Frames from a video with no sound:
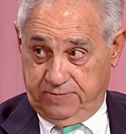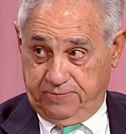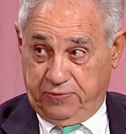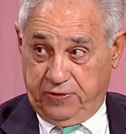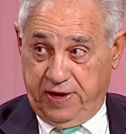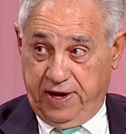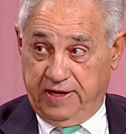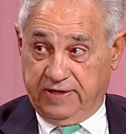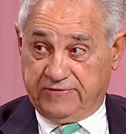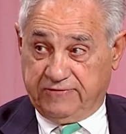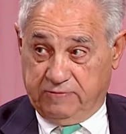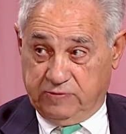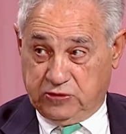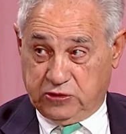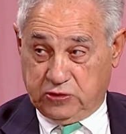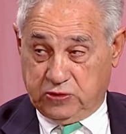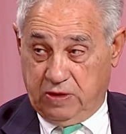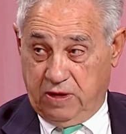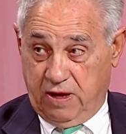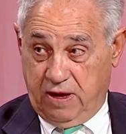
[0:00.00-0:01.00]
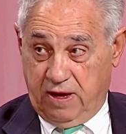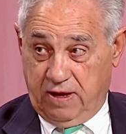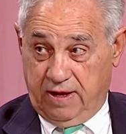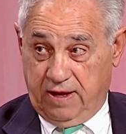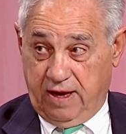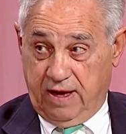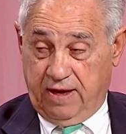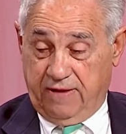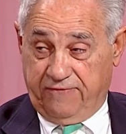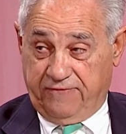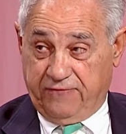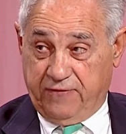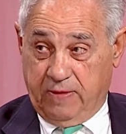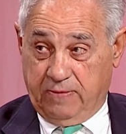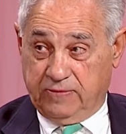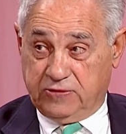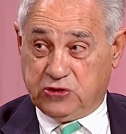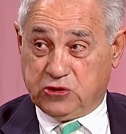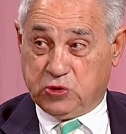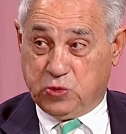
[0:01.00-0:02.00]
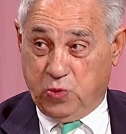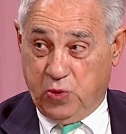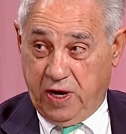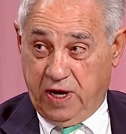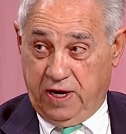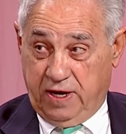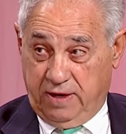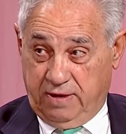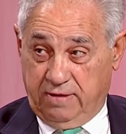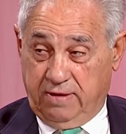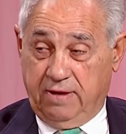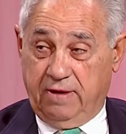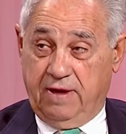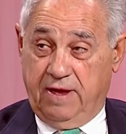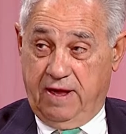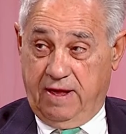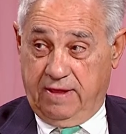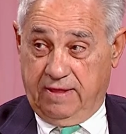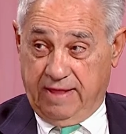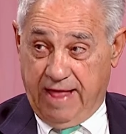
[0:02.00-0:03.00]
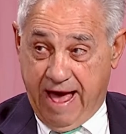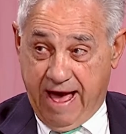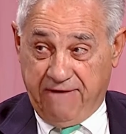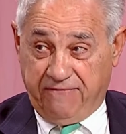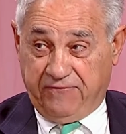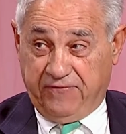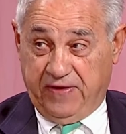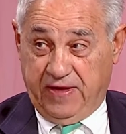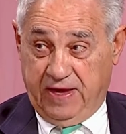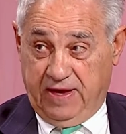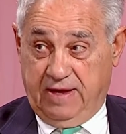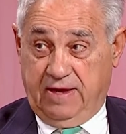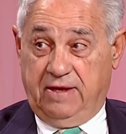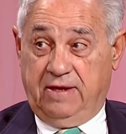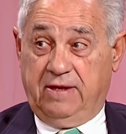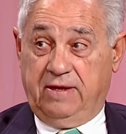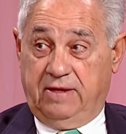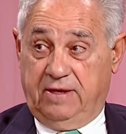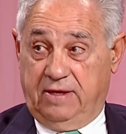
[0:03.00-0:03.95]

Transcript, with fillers: players from, uh, uh from Sweden, Latvia,